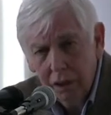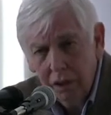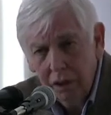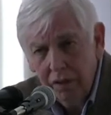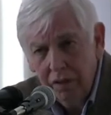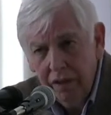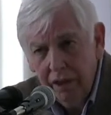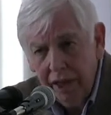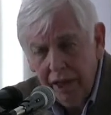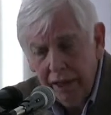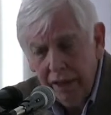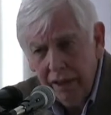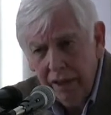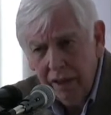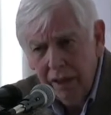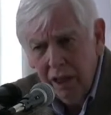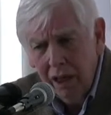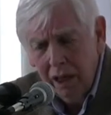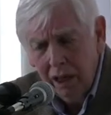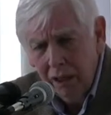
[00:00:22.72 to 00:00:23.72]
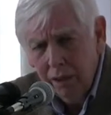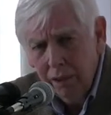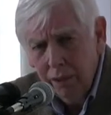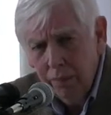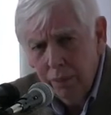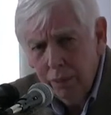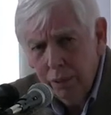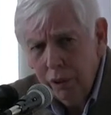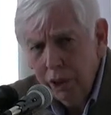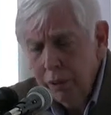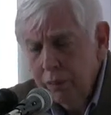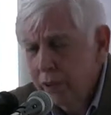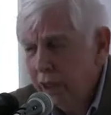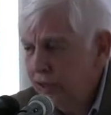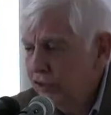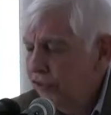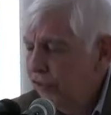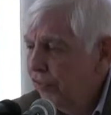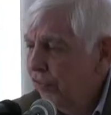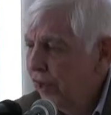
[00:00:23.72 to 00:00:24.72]
they pretty
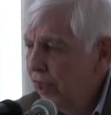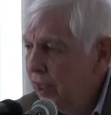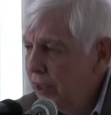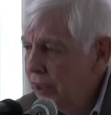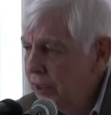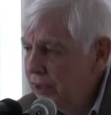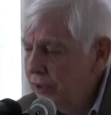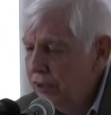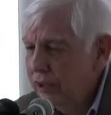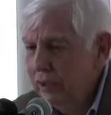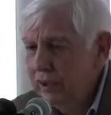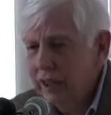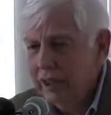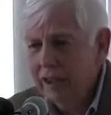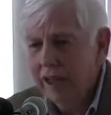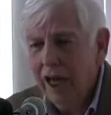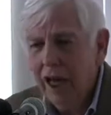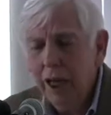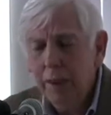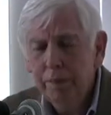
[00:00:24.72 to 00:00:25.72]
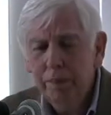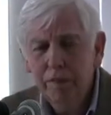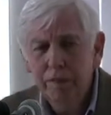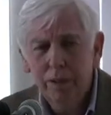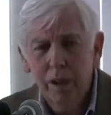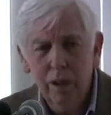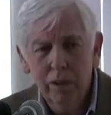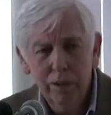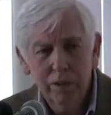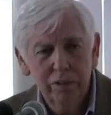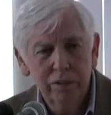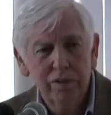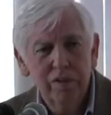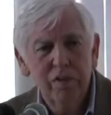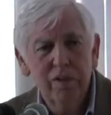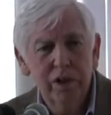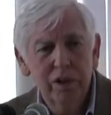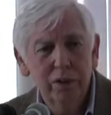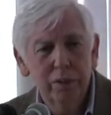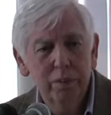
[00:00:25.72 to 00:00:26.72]
much fell into the type of public
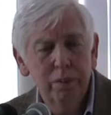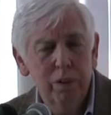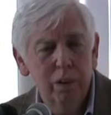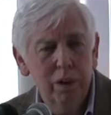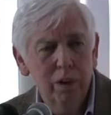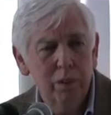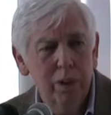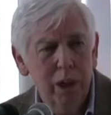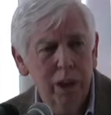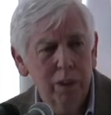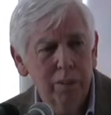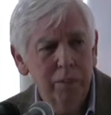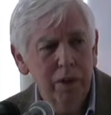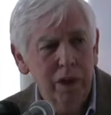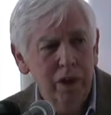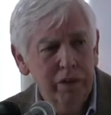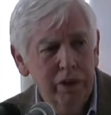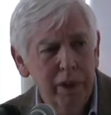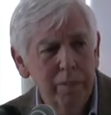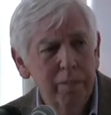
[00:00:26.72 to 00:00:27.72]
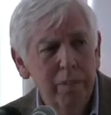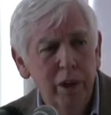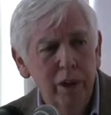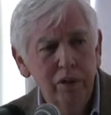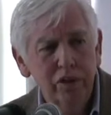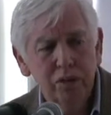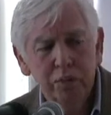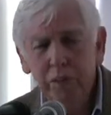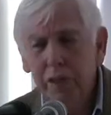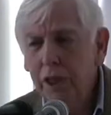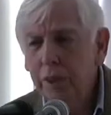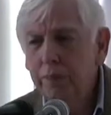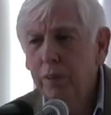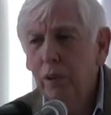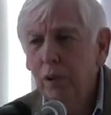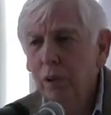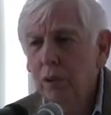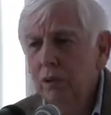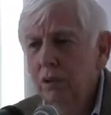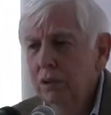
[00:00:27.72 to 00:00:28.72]
defender program that most
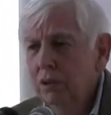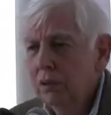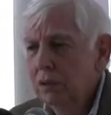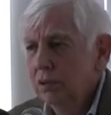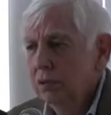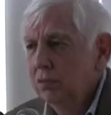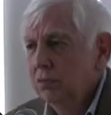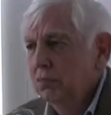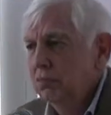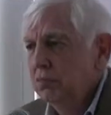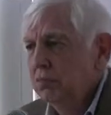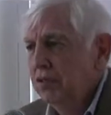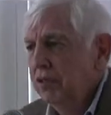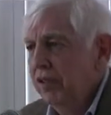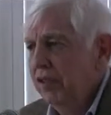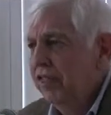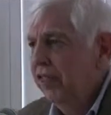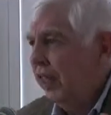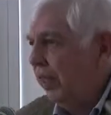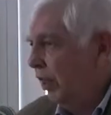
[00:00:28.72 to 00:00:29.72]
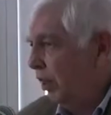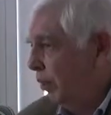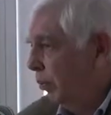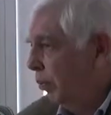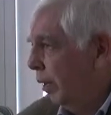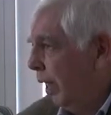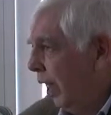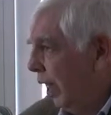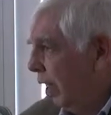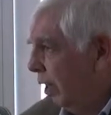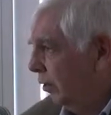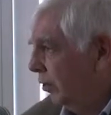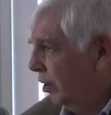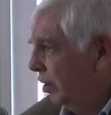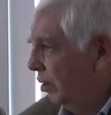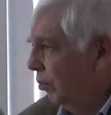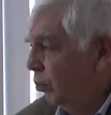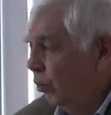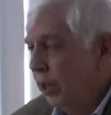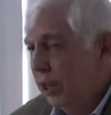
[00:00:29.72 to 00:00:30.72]
people think about,
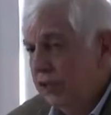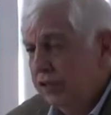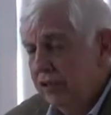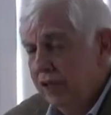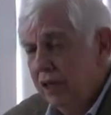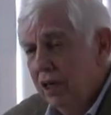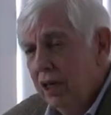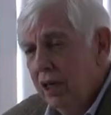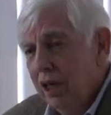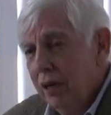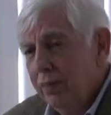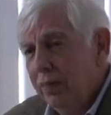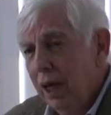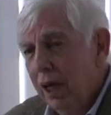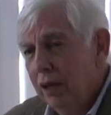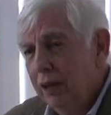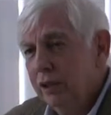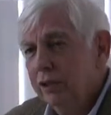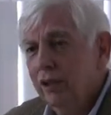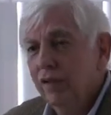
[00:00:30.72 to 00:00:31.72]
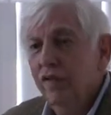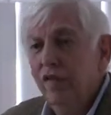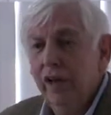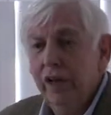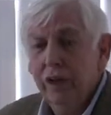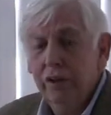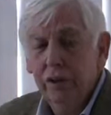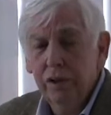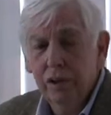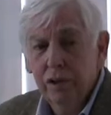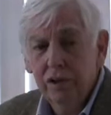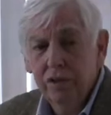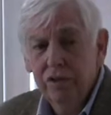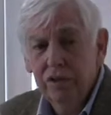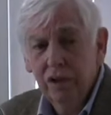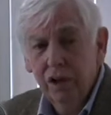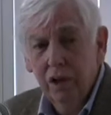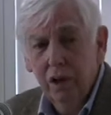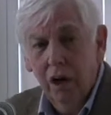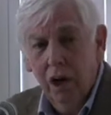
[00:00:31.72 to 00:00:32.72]
in which public defenders
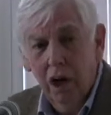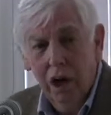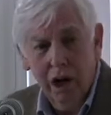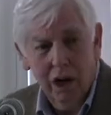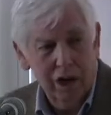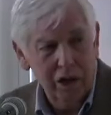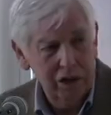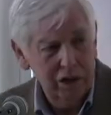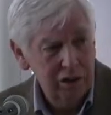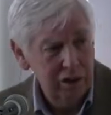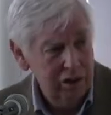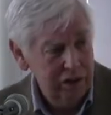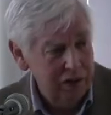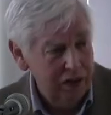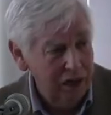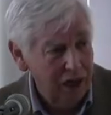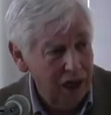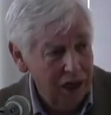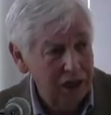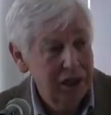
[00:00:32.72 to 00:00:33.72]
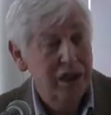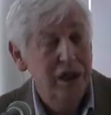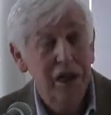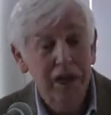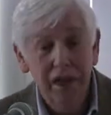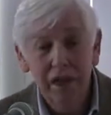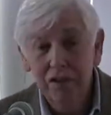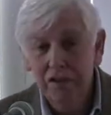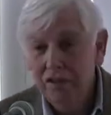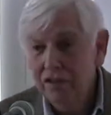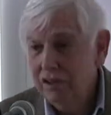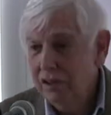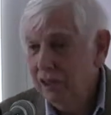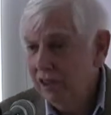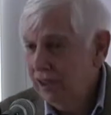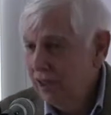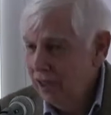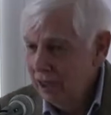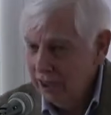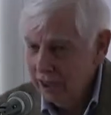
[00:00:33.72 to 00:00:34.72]
are young kids
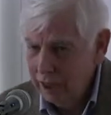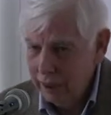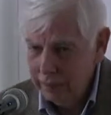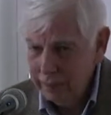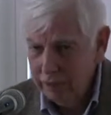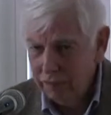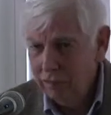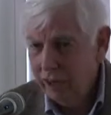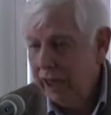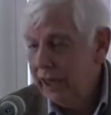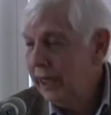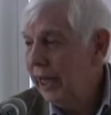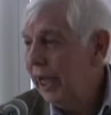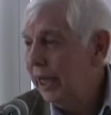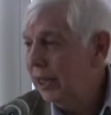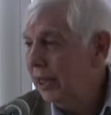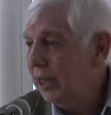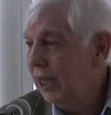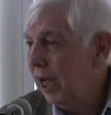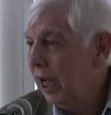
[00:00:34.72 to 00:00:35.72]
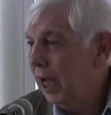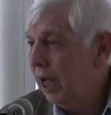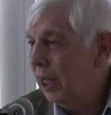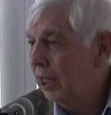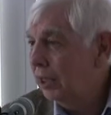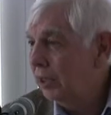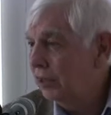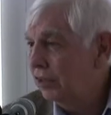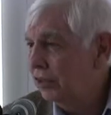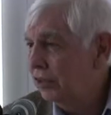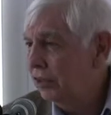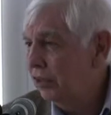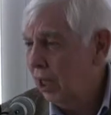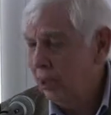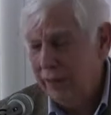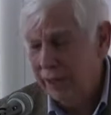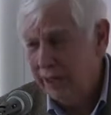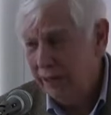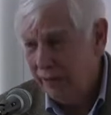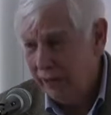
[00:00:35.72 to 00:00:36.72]
coming right out of college,
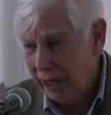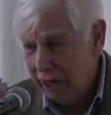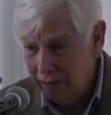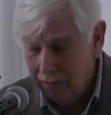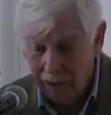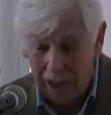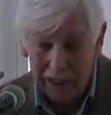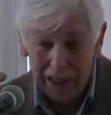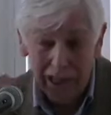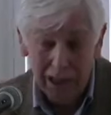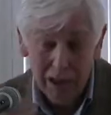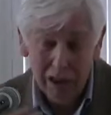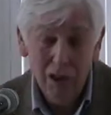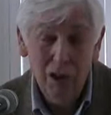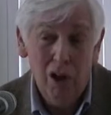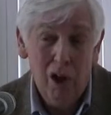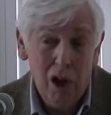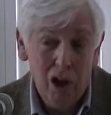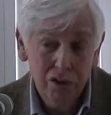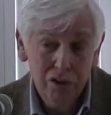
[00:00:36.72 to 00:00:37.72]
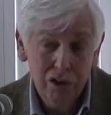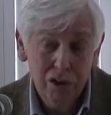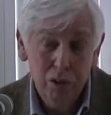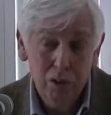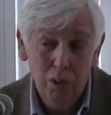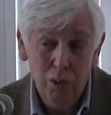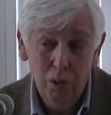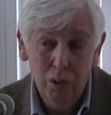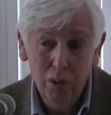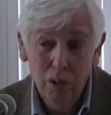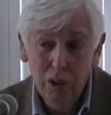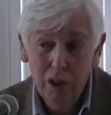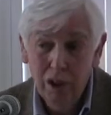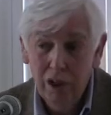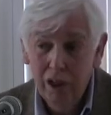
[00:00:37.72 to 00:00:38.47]
and right out of law school,